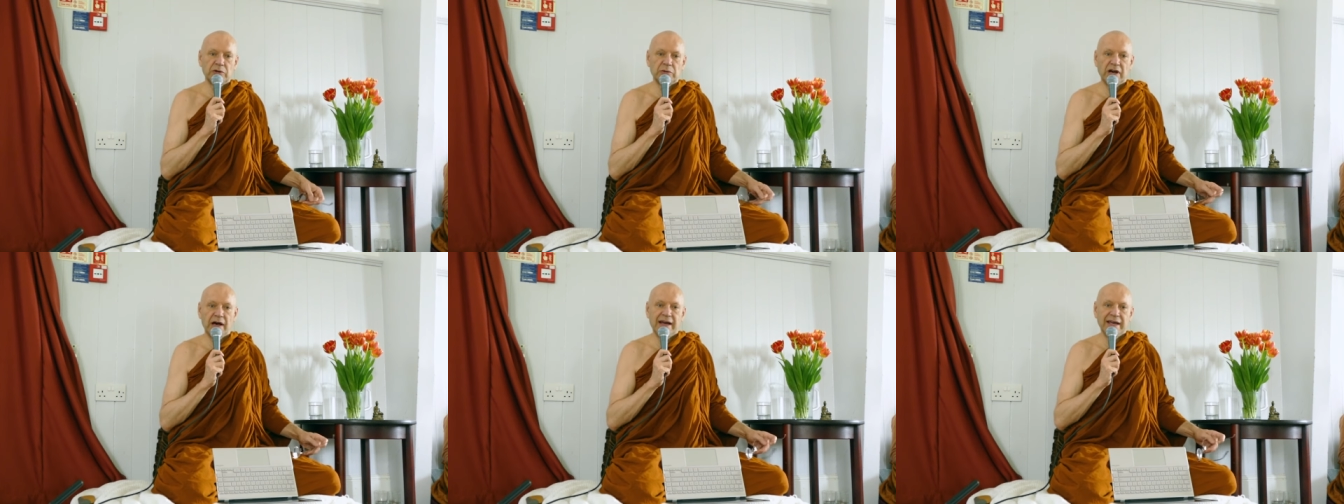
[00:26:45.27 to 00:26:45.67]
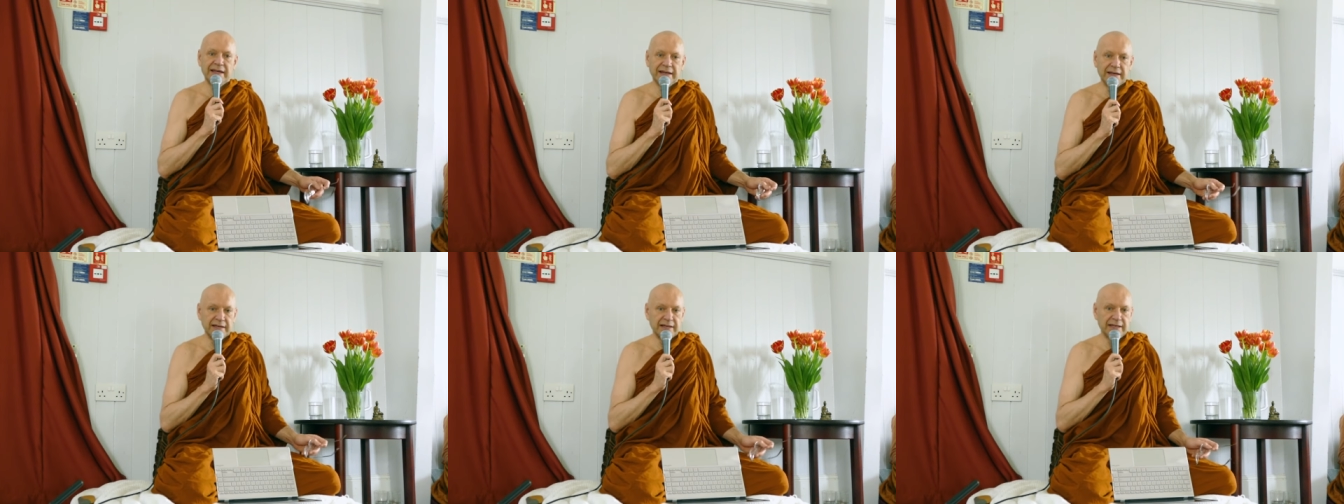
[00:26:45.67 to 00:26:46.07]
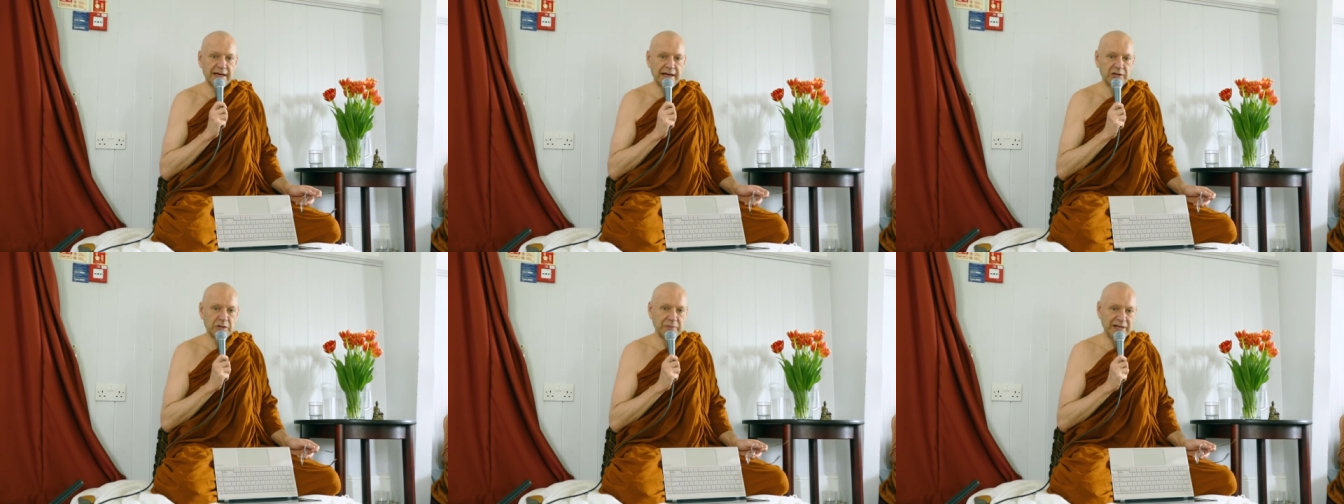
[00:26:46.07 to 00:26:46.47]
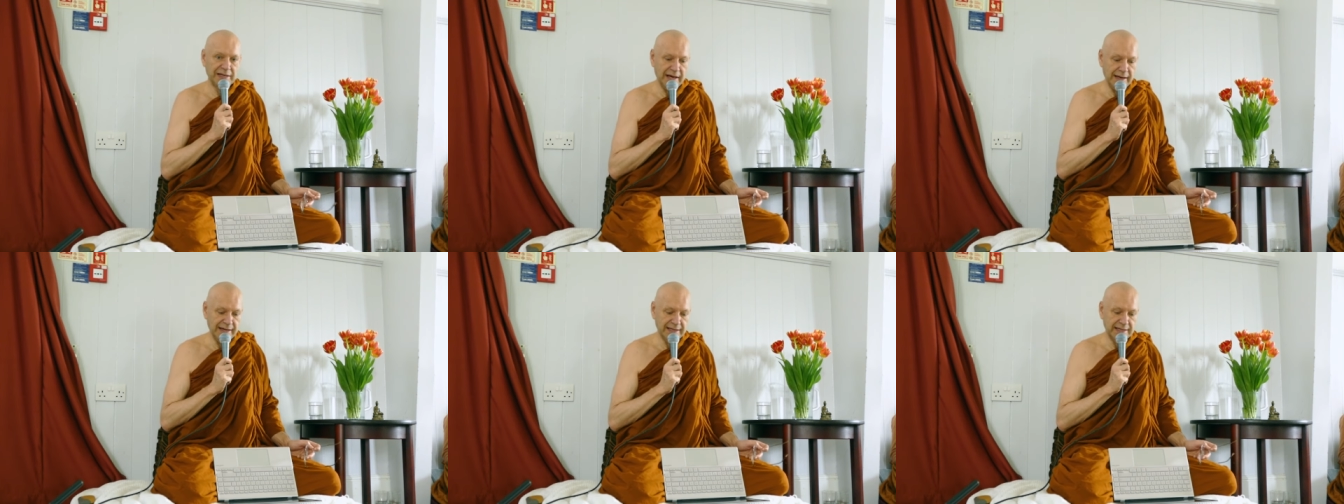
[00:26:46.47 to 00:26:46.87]
kind, yeah, to be
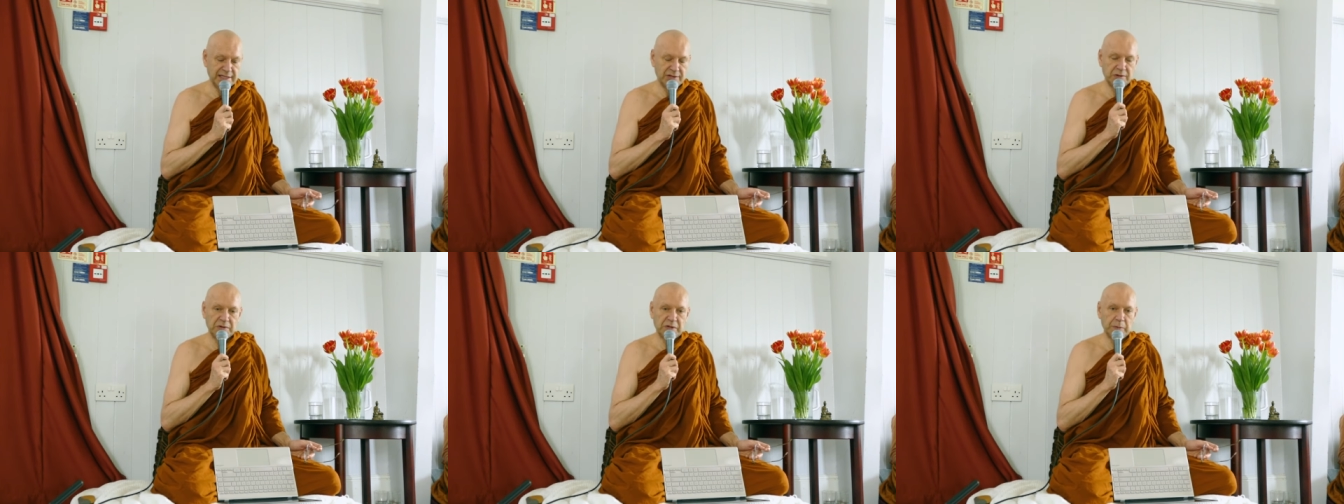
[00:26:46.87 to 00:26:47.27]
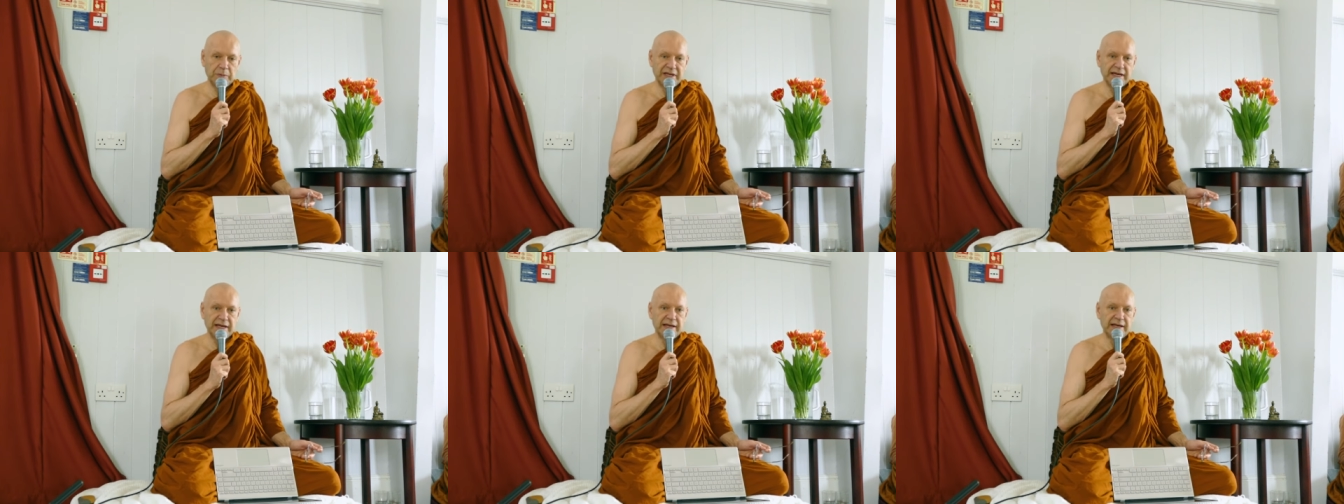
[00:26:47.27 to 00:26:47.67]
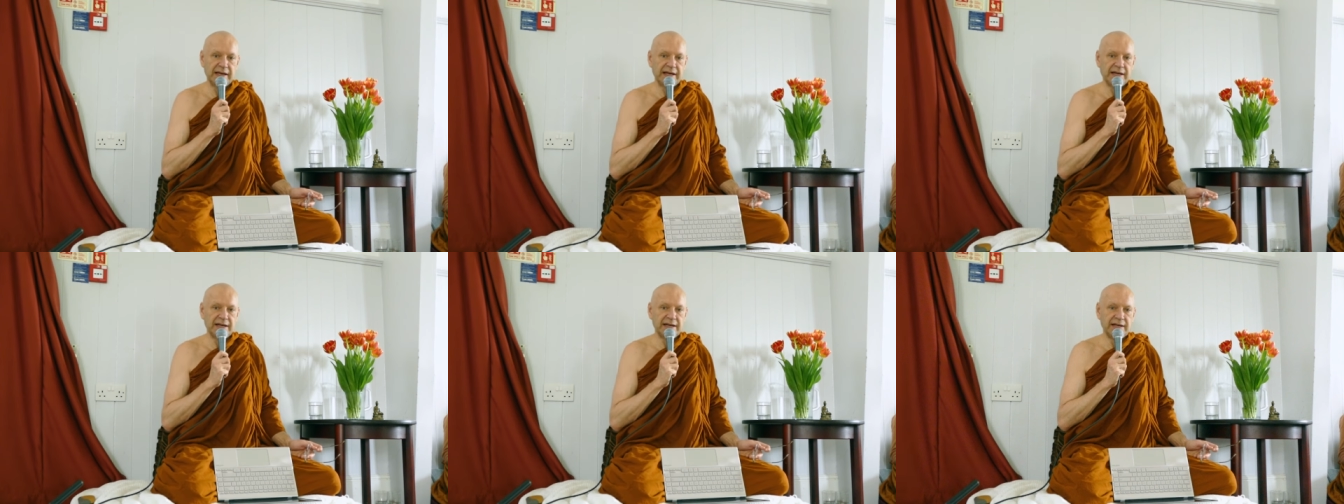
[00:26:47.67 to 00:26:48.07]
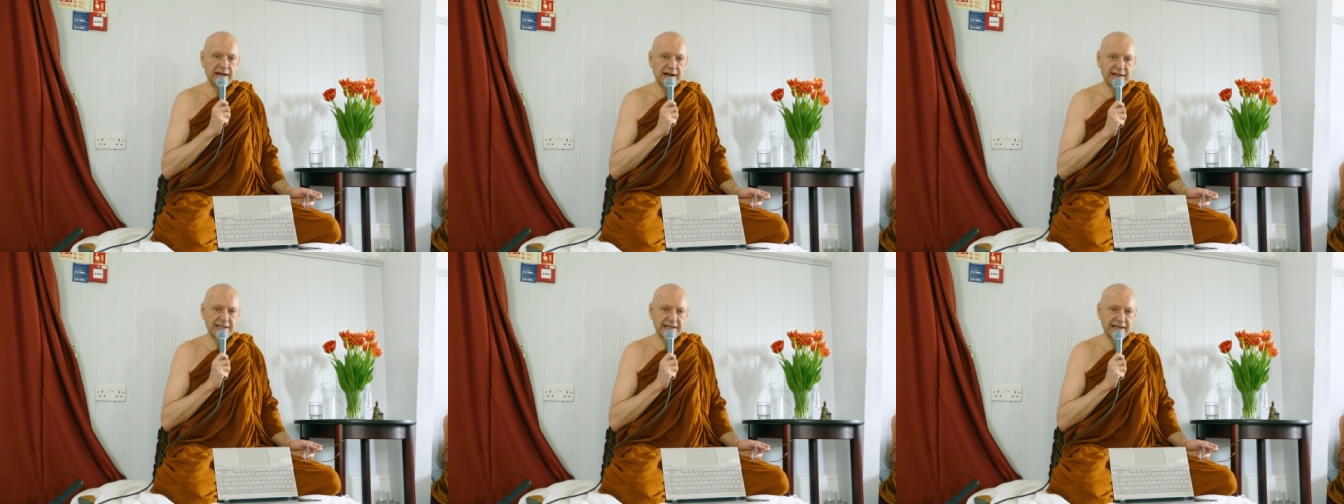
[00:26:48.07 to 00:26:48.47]
nice, not to be a
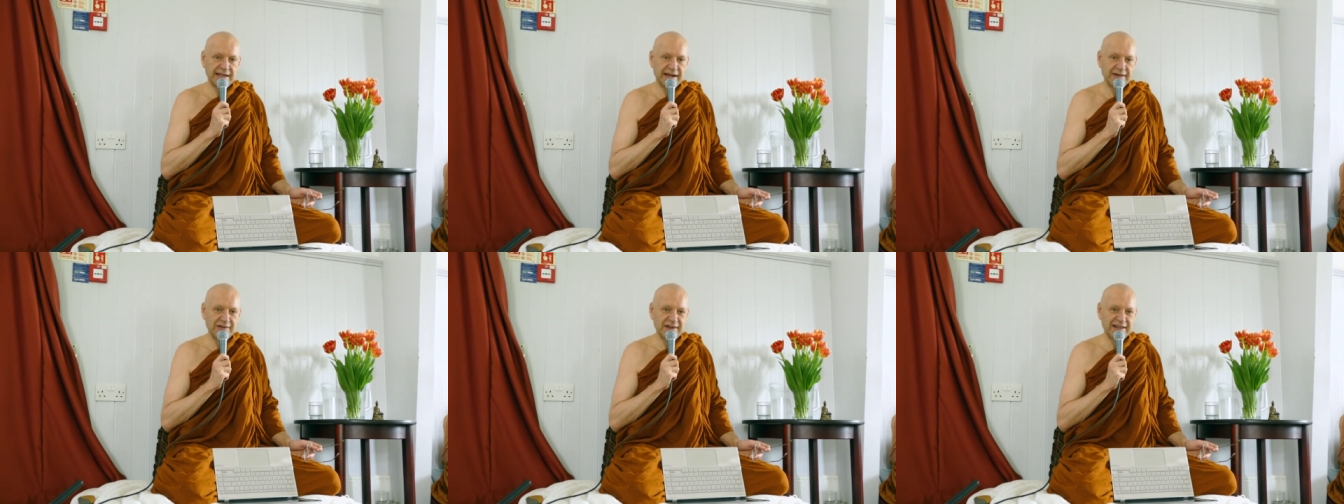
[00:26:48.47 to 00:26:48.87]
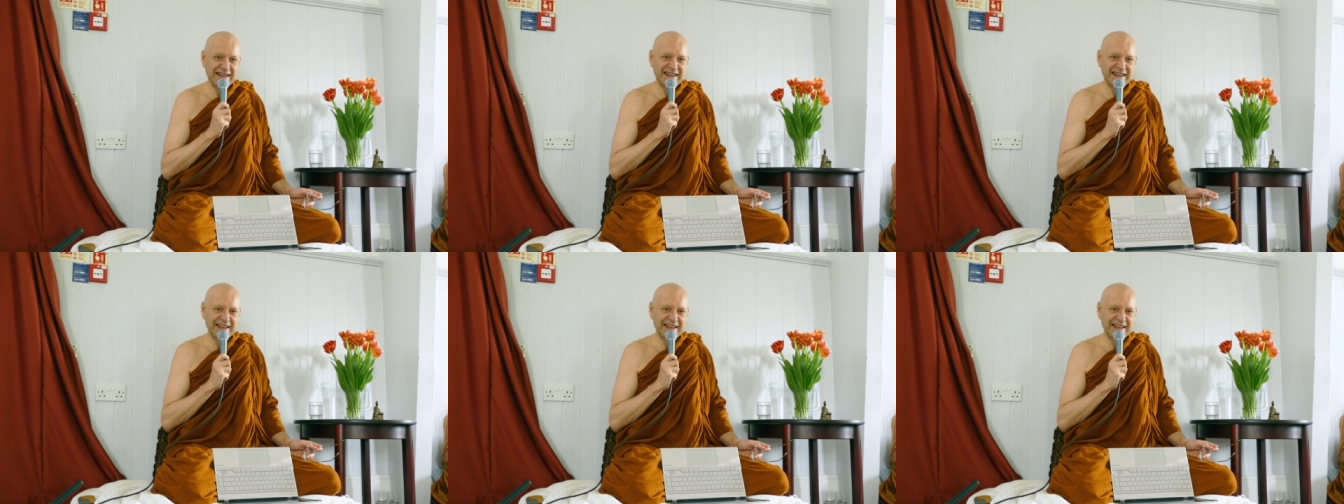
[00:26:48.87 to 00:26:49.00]
nasty character.